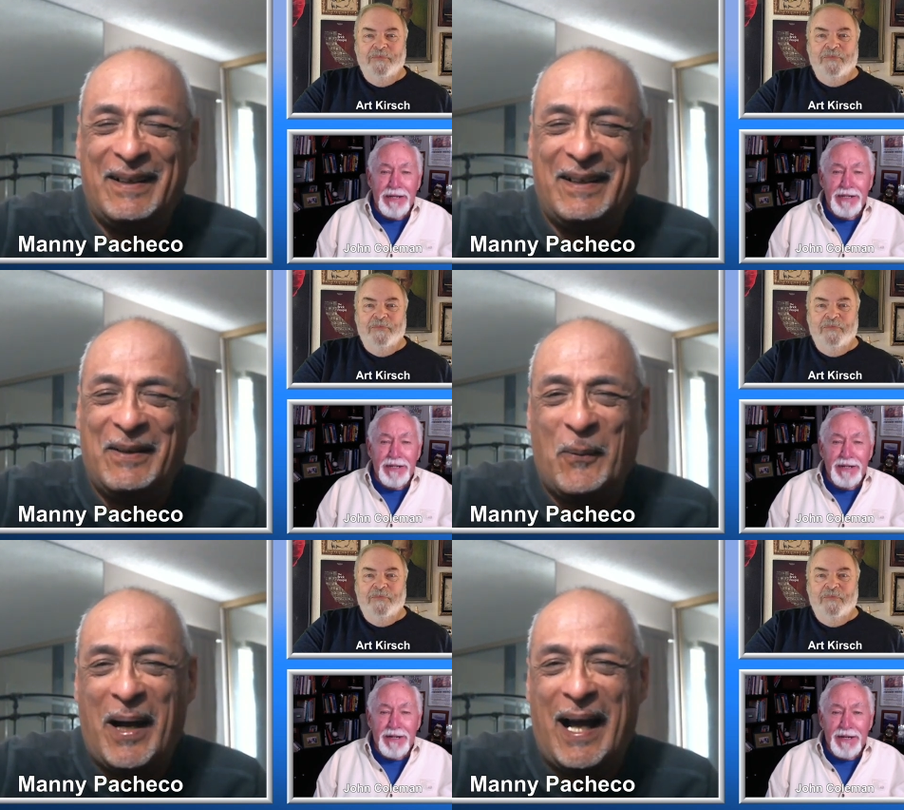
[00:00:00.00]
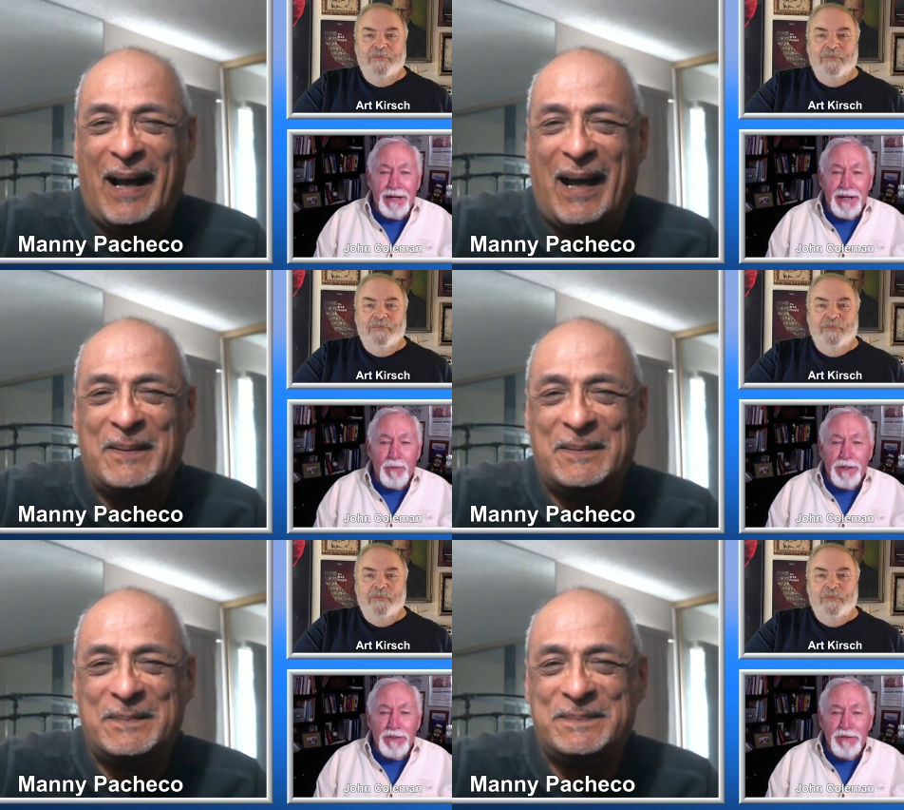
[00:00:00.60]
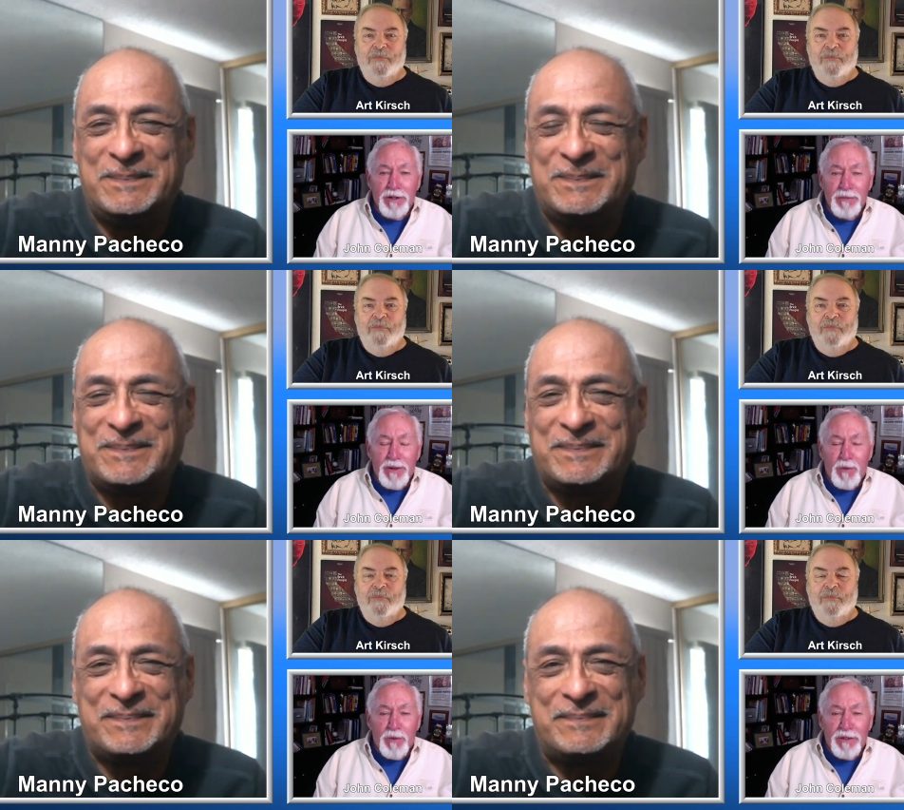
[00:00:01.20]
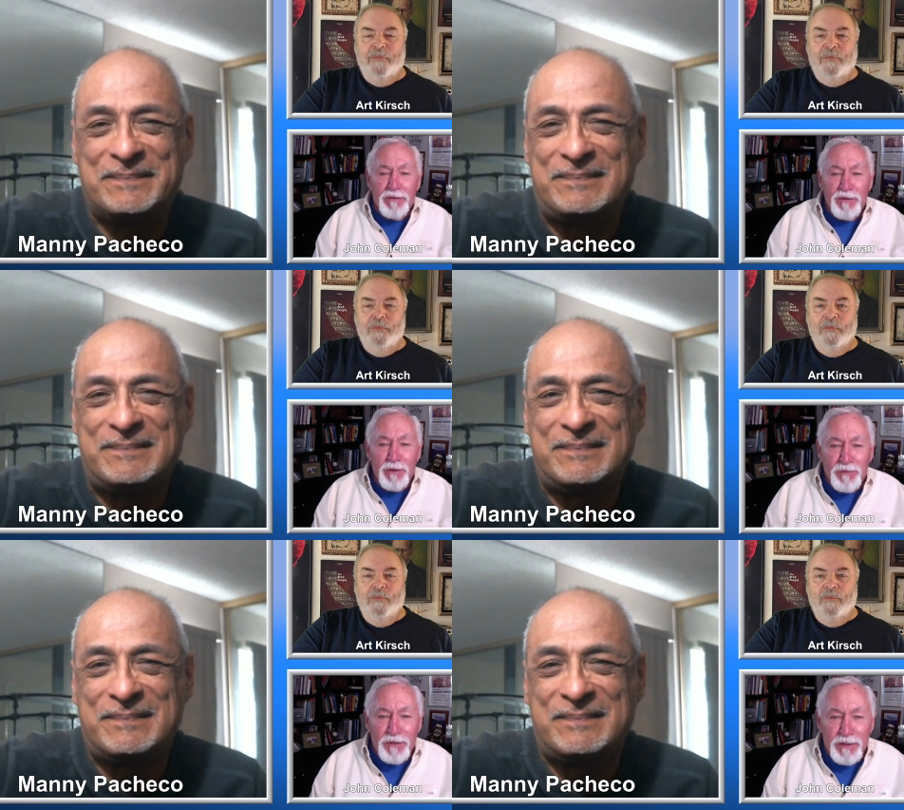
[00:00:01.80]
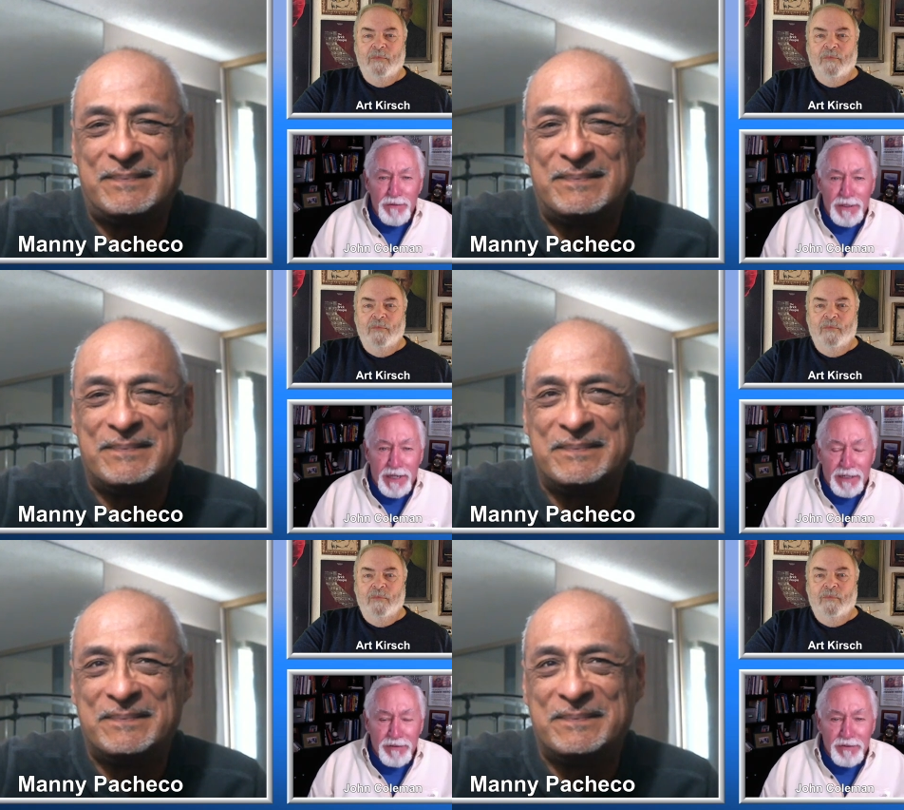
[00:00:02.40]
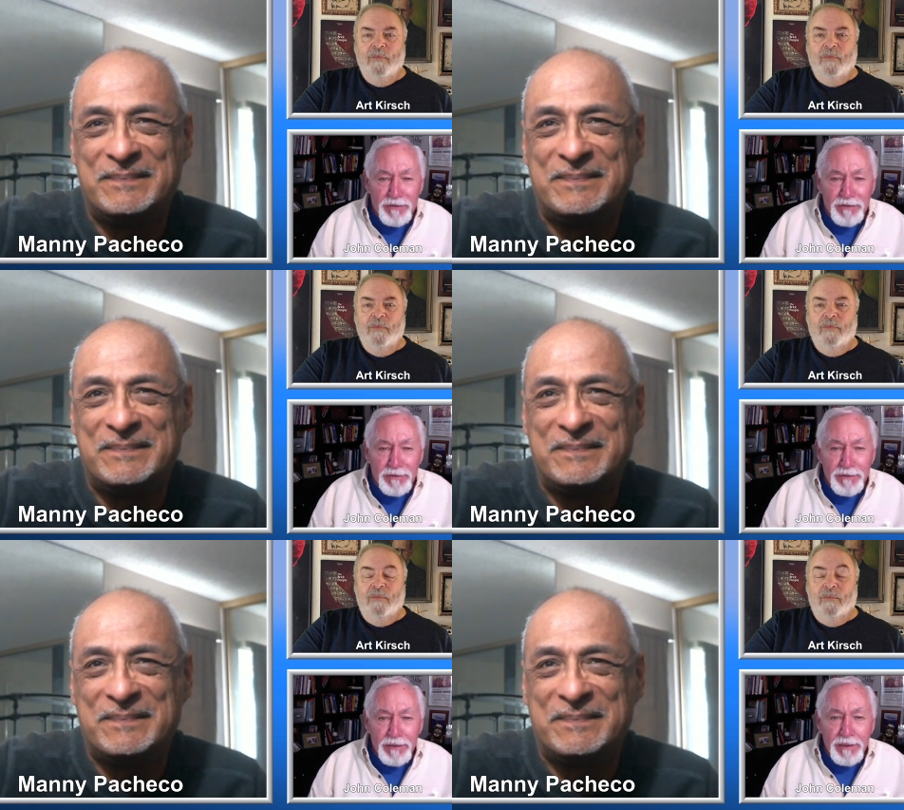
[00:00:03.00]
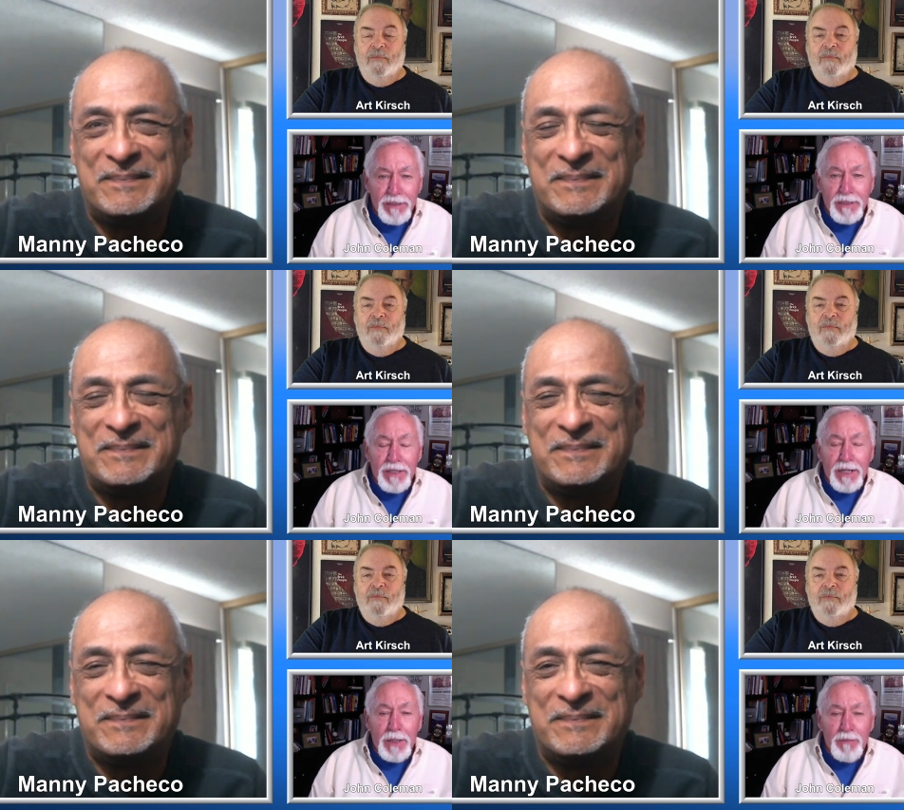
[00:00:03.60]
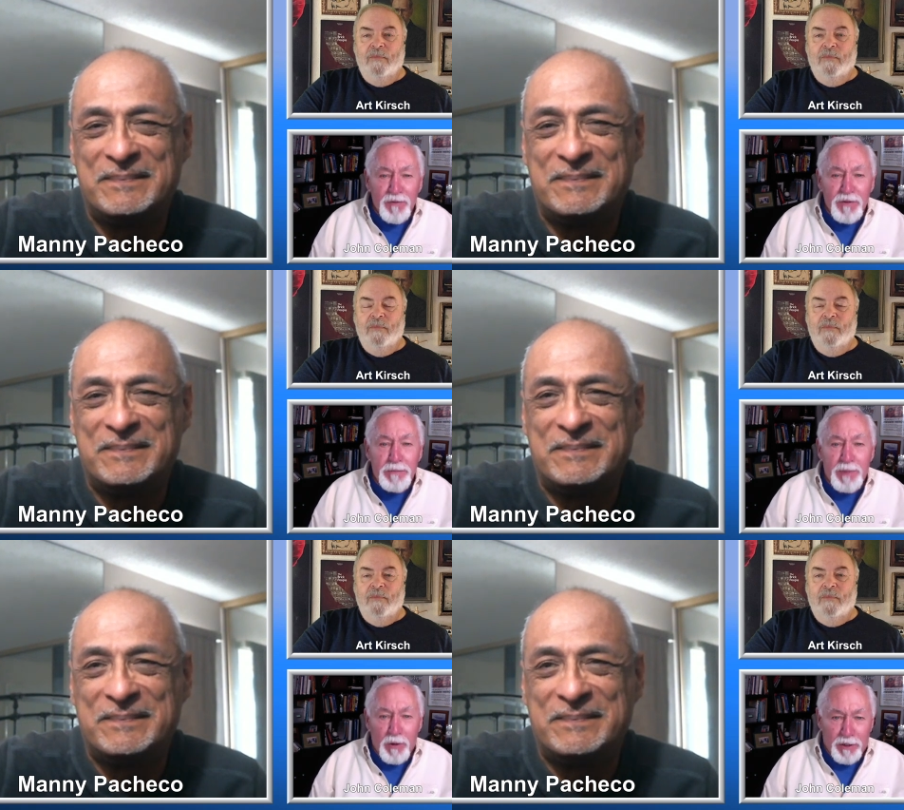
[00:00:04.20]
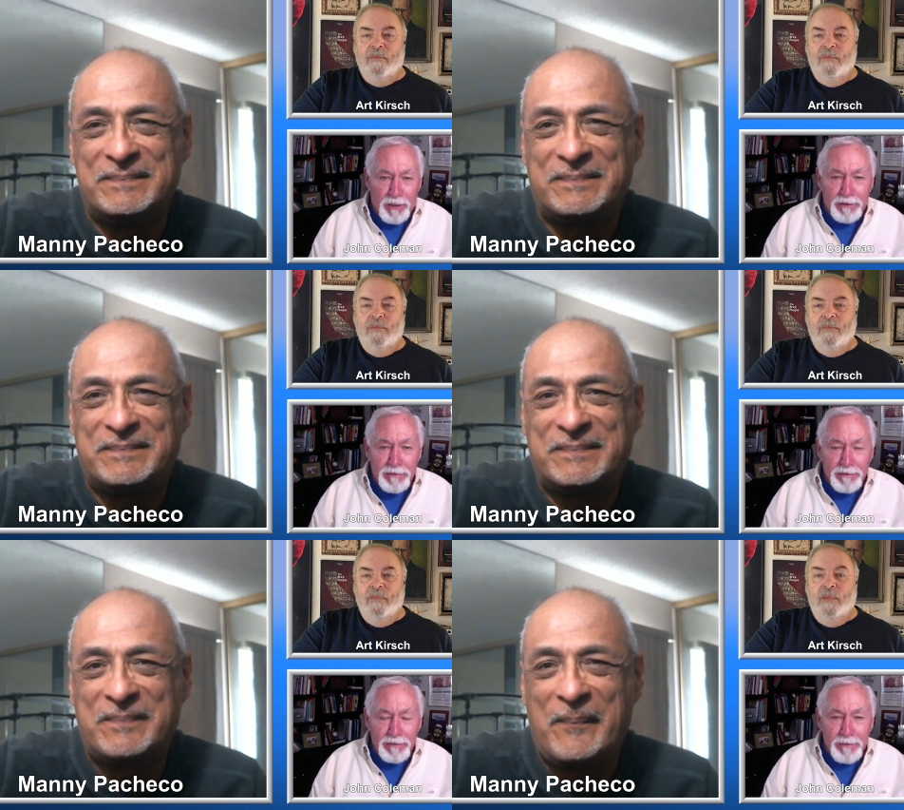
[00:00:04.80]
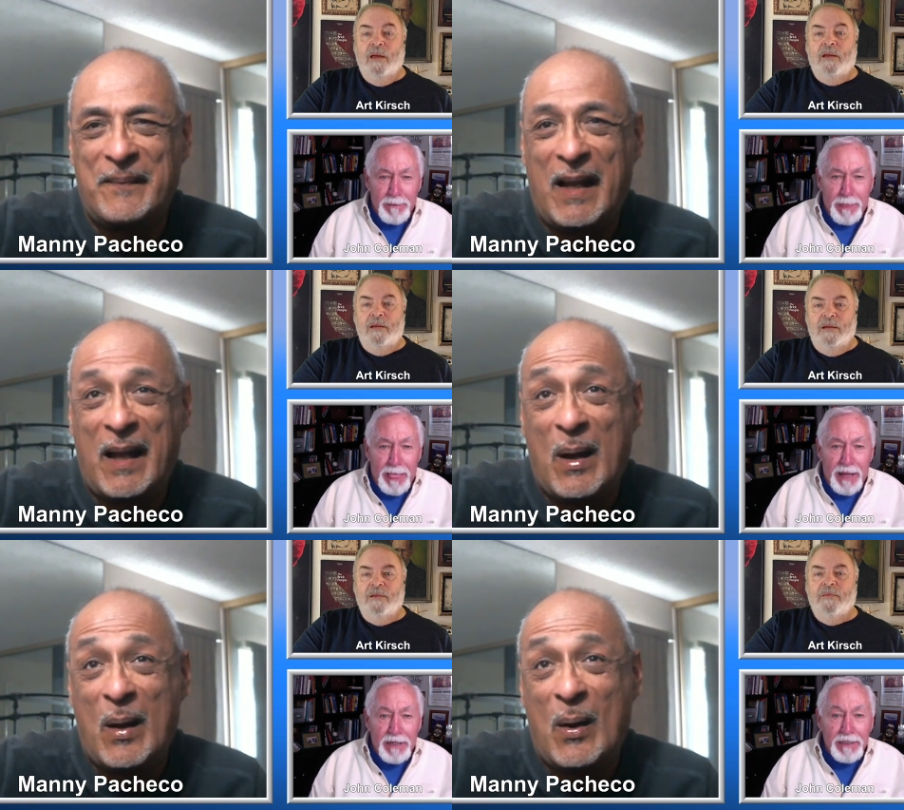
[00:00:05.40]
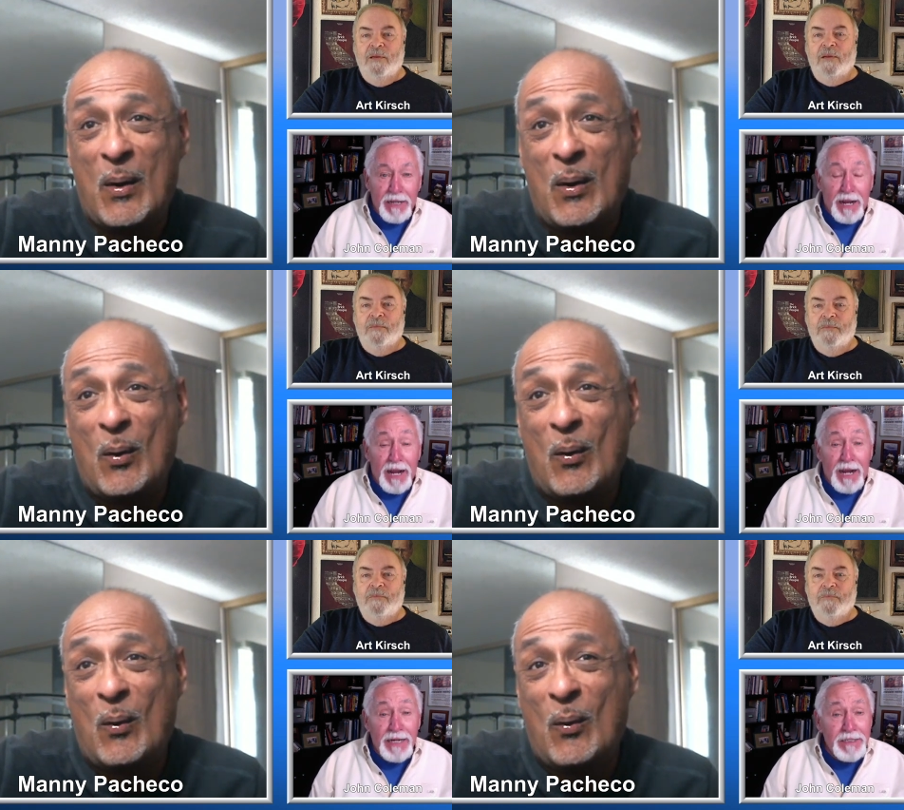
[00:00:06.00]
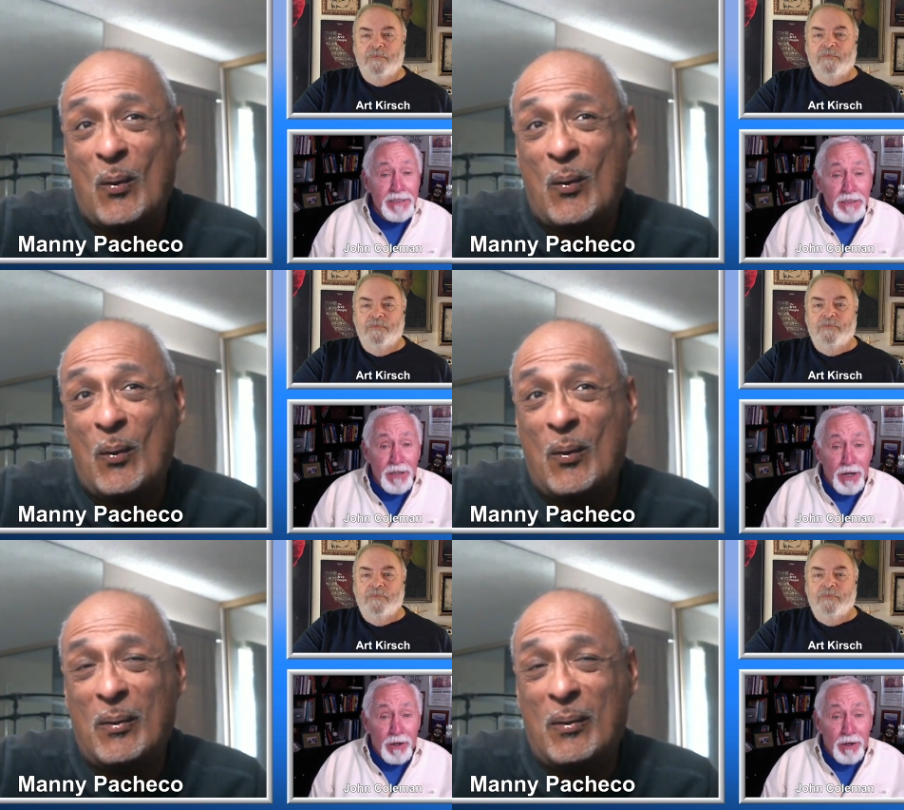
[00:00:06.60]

Speaker 1: Manny, uh, I want to talk about one of your favorite actors, mm -hmm. Humphrey Bogart. Ah, yeah. I didn't